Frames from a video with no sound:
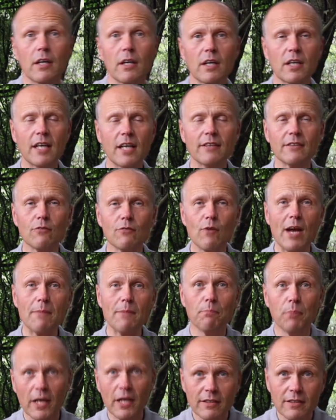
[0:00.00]
click the
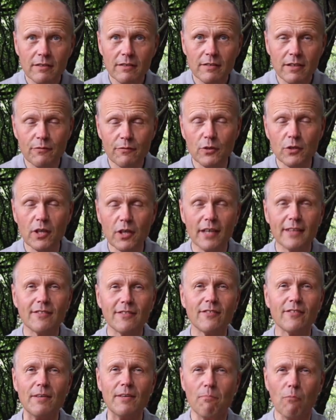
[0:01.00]
red button if you'd like to
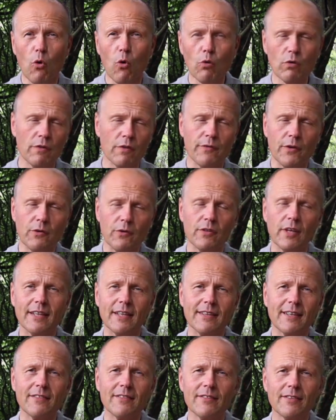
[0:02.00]
see more reviews
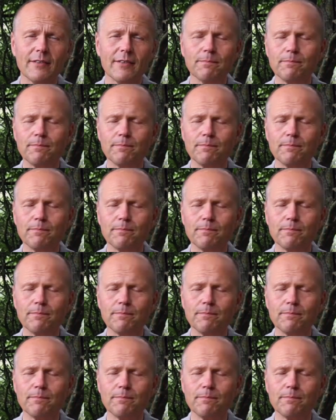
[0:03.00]
like this,